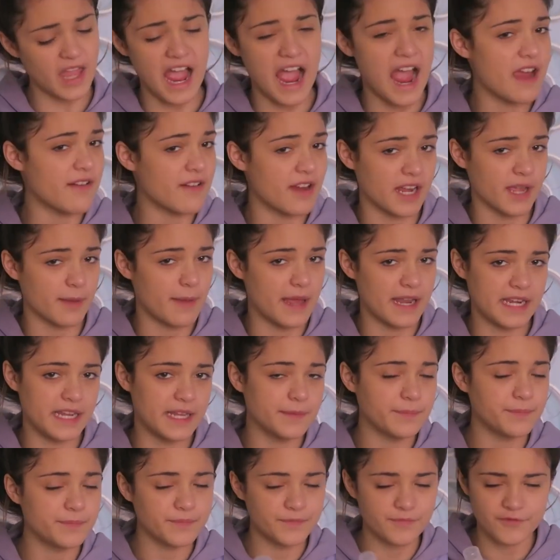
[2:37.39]
I recommend
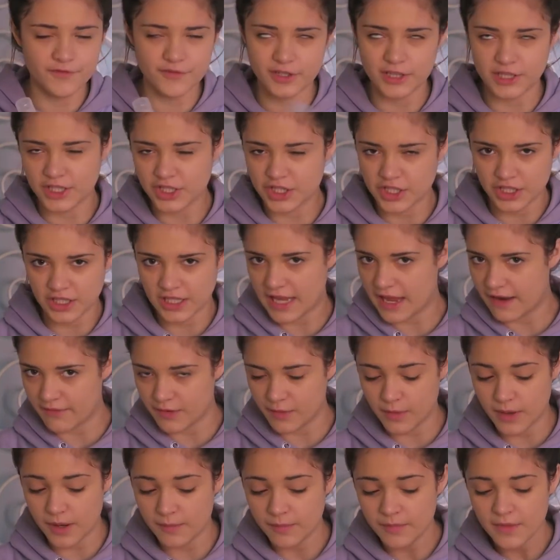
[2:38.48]
it for literally
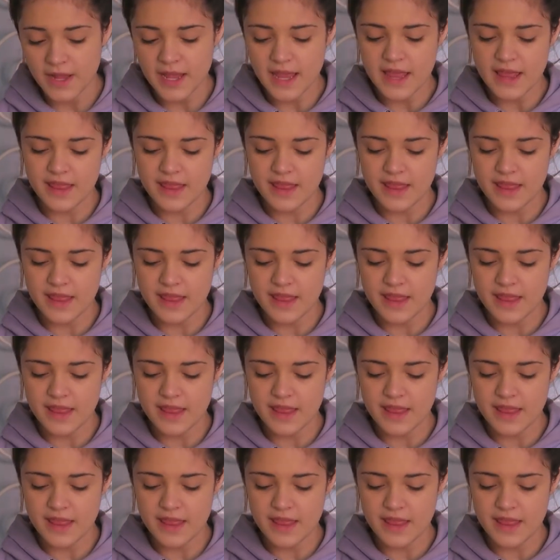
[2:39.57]
everyone.